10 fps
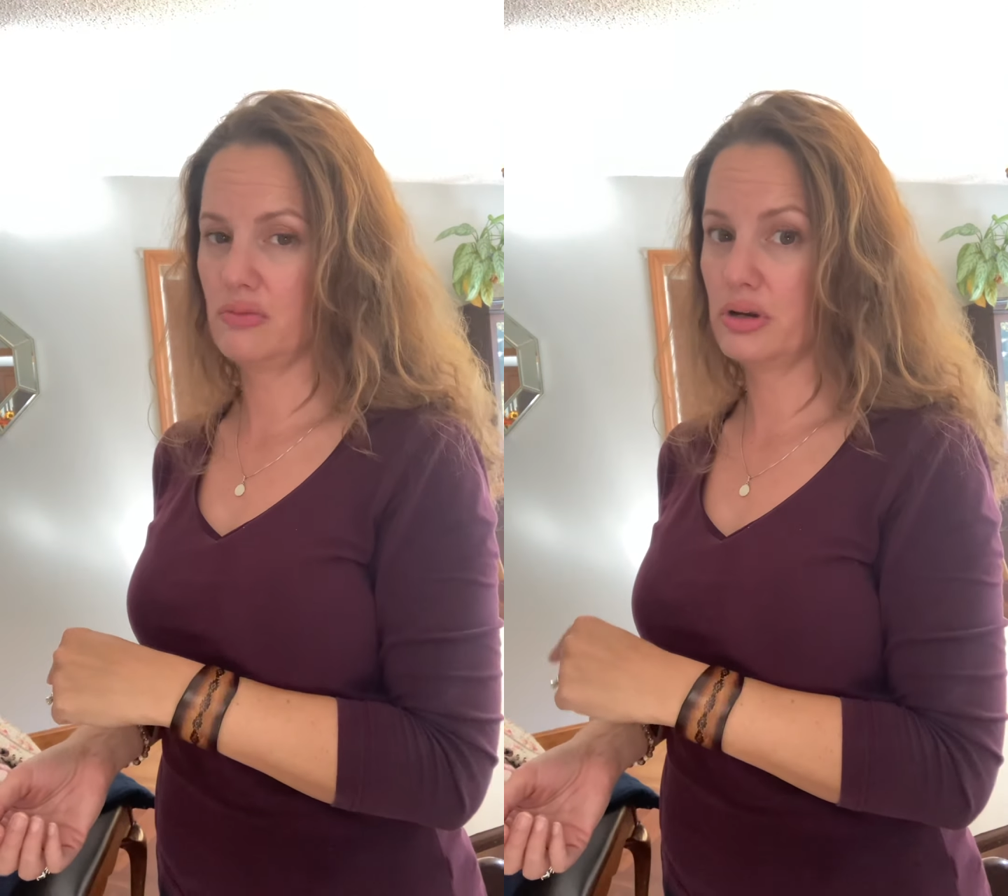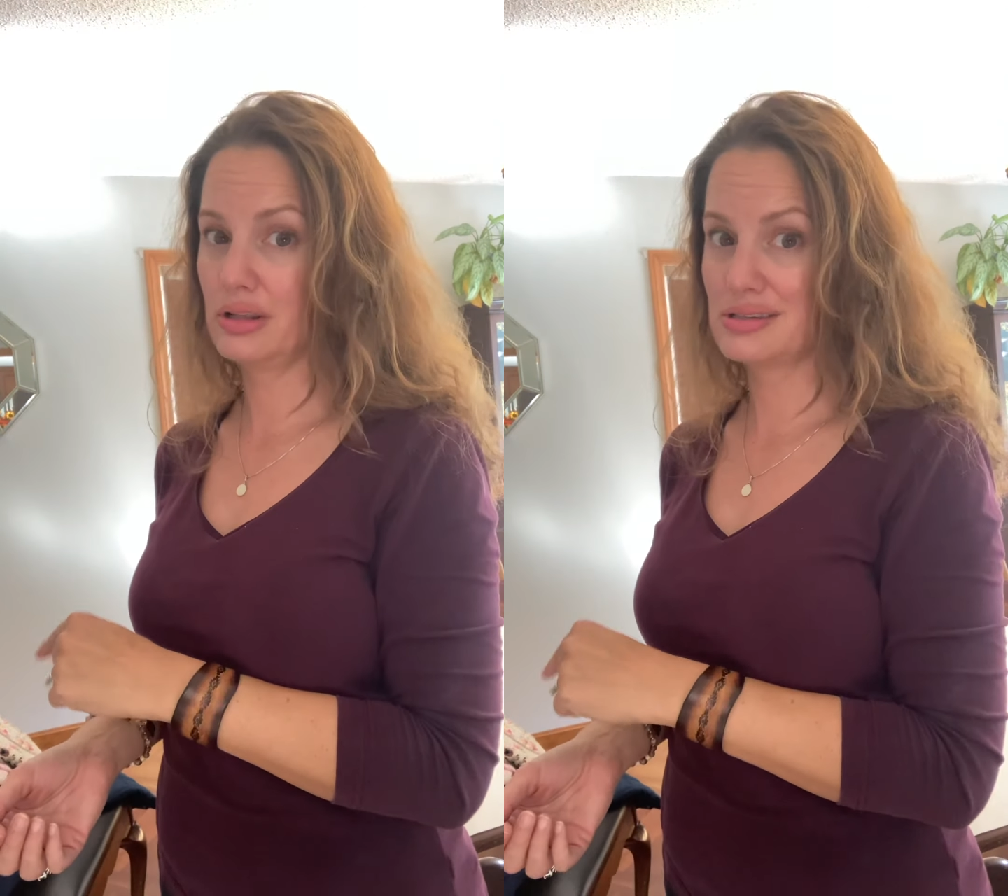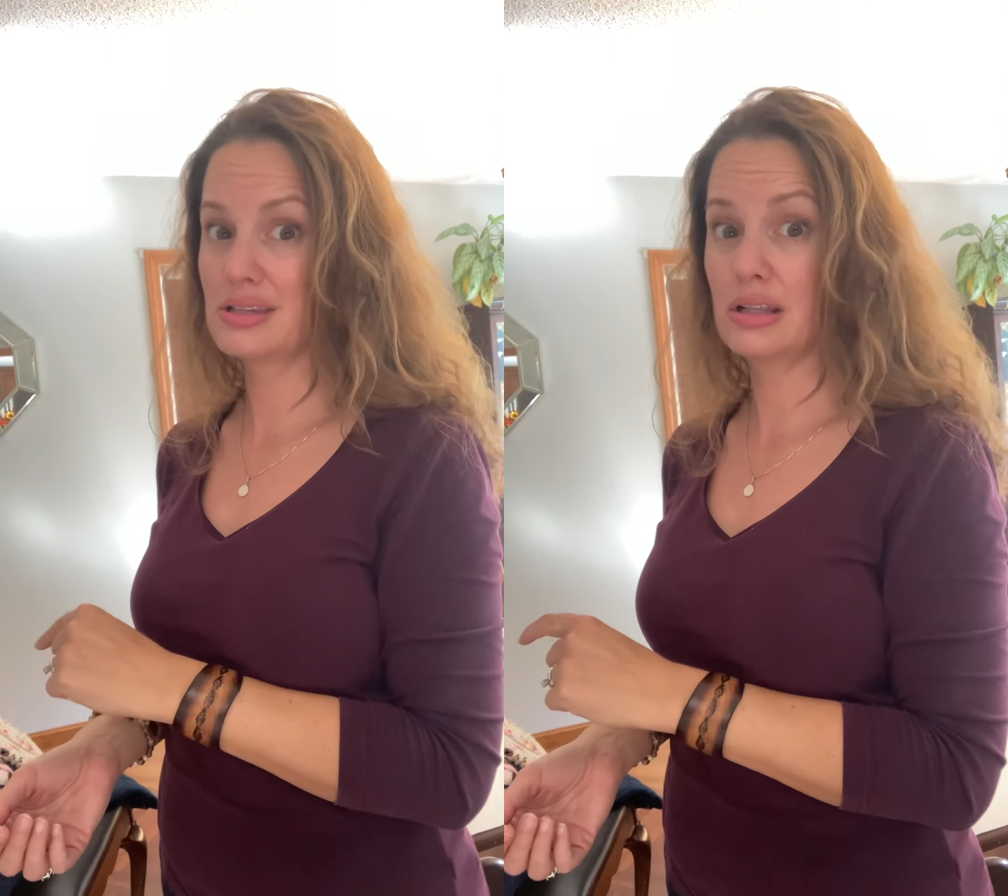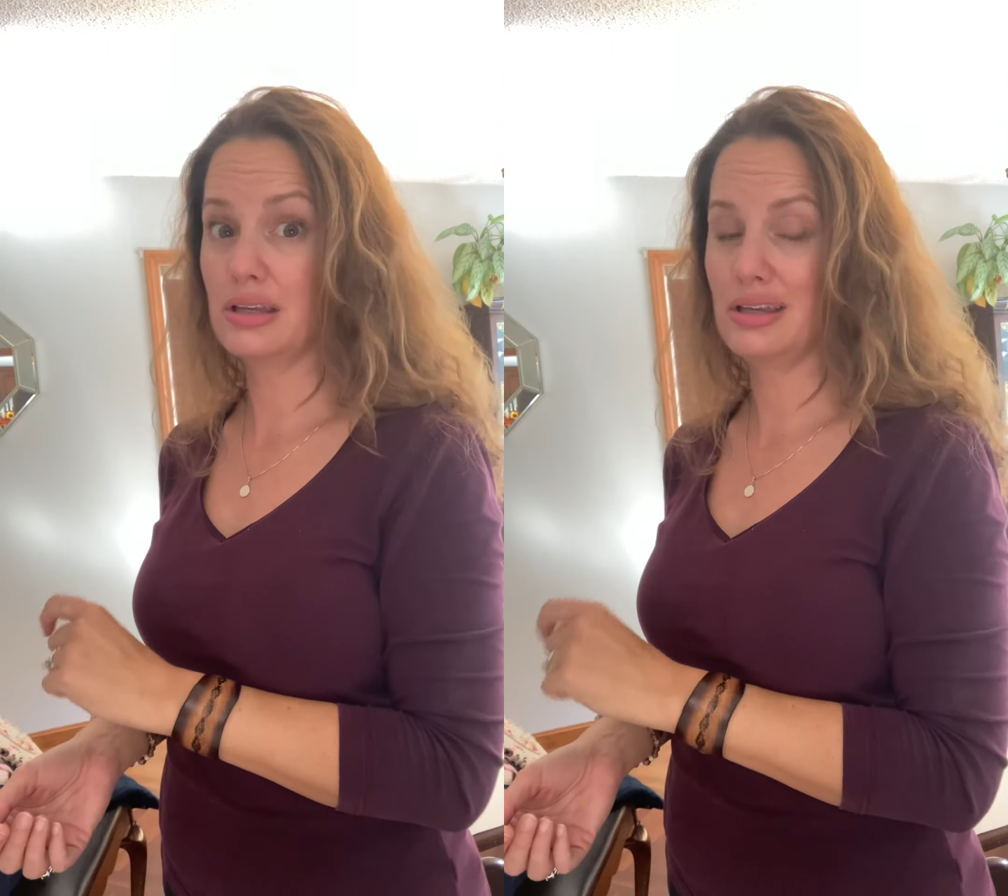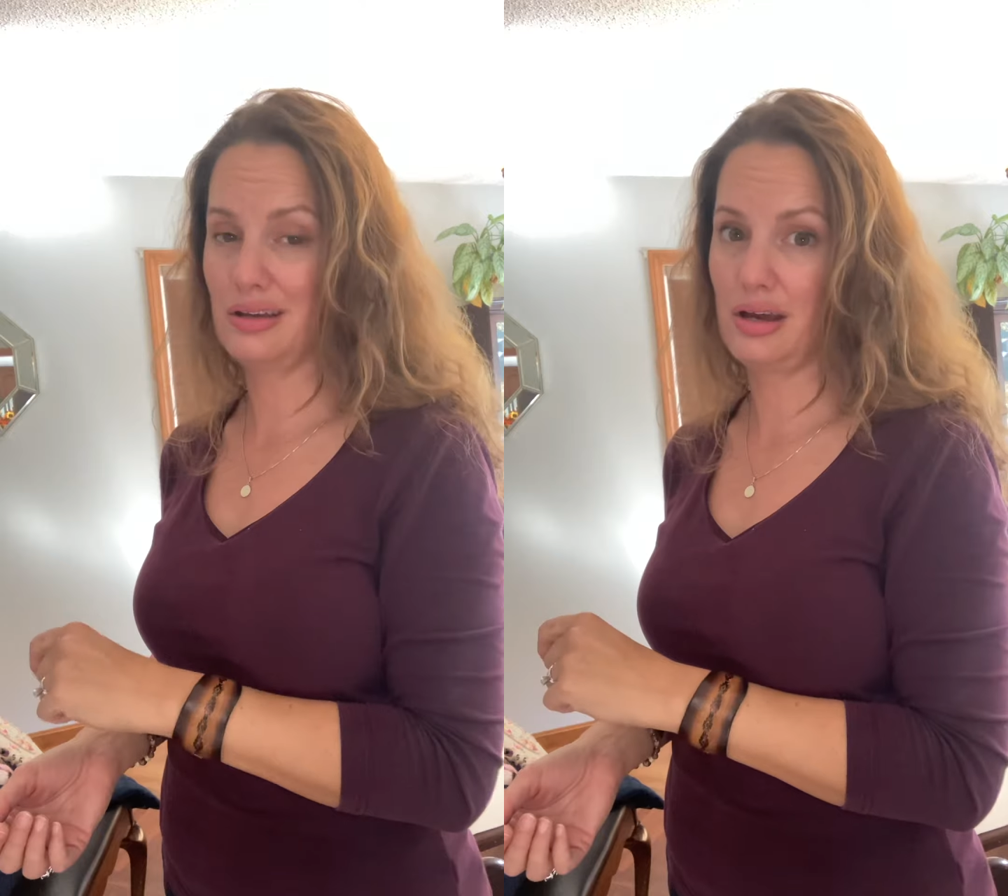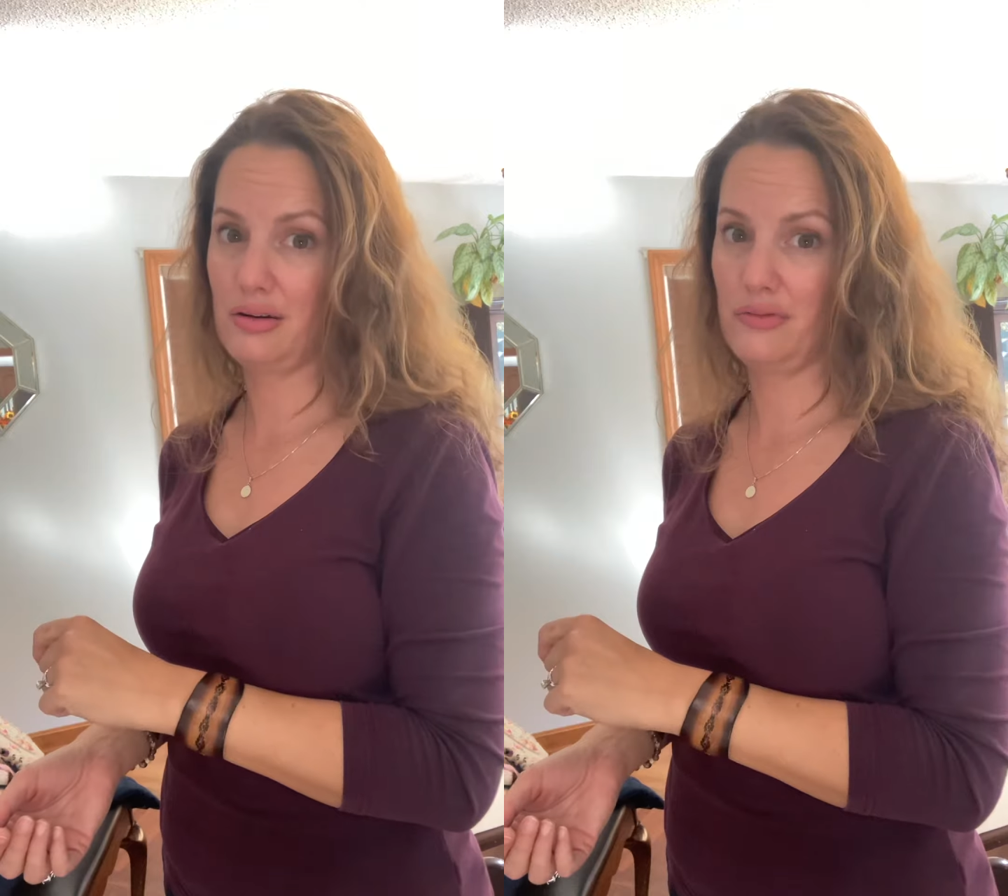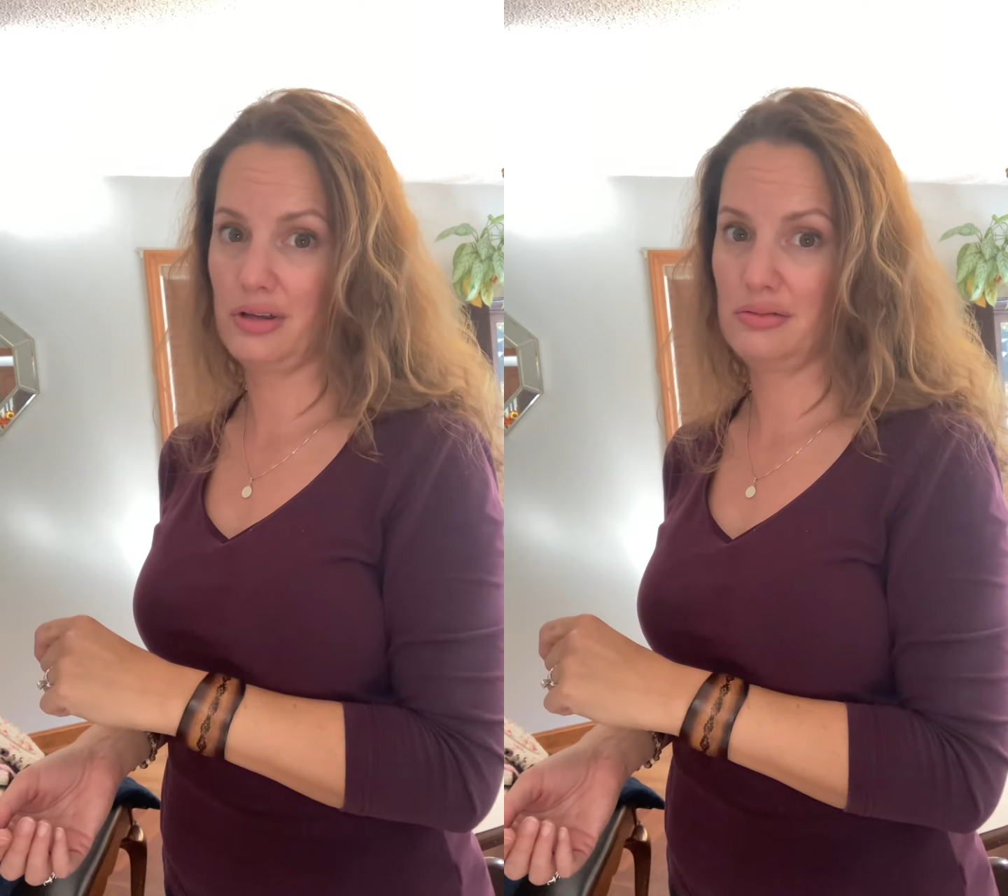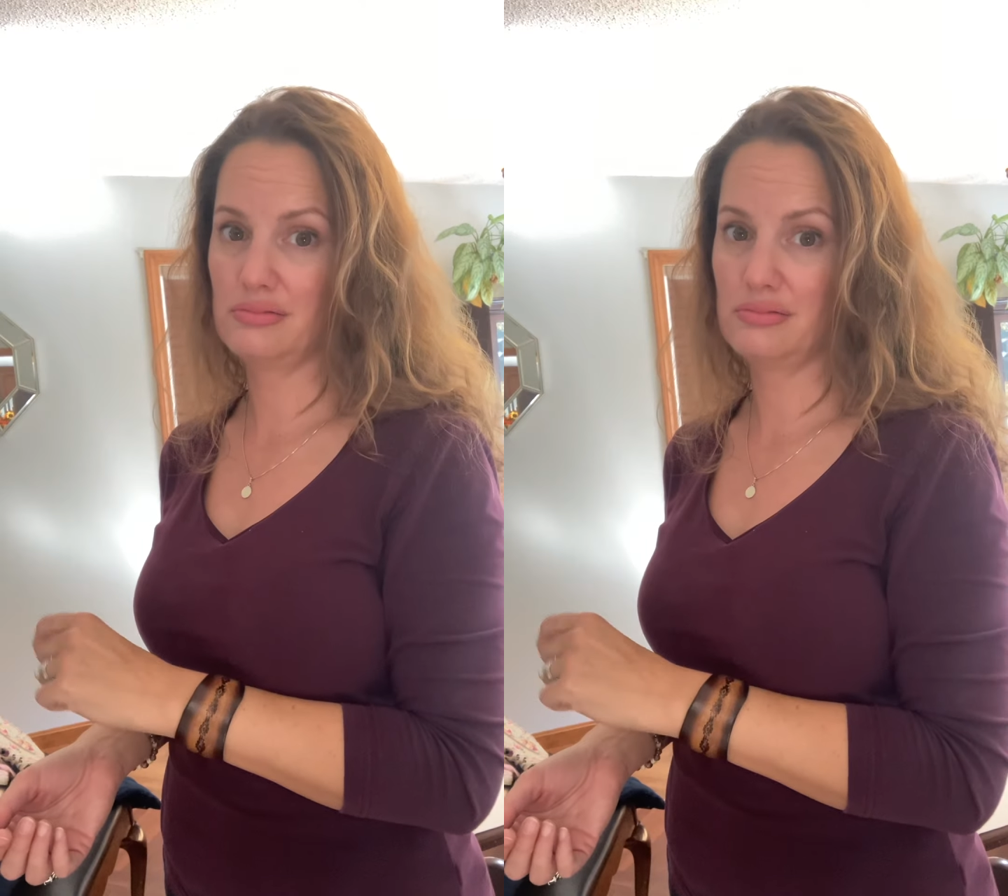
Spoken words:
realistically get out of it.